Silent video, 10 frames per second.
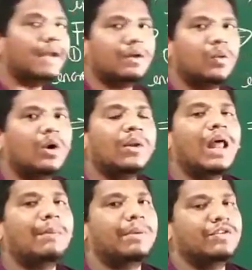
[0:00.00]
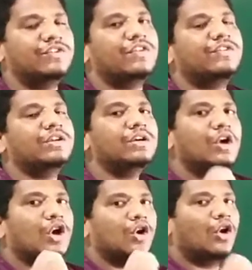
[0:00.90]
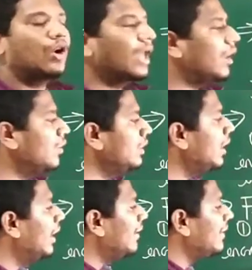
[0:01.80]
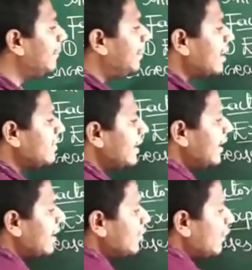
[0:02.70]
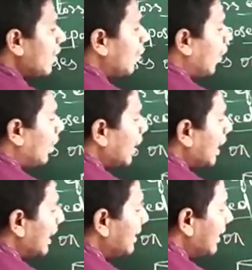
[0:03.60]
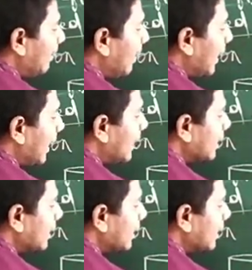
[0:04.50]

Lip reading: What will happen? Just note down the percentage of the water in the plate.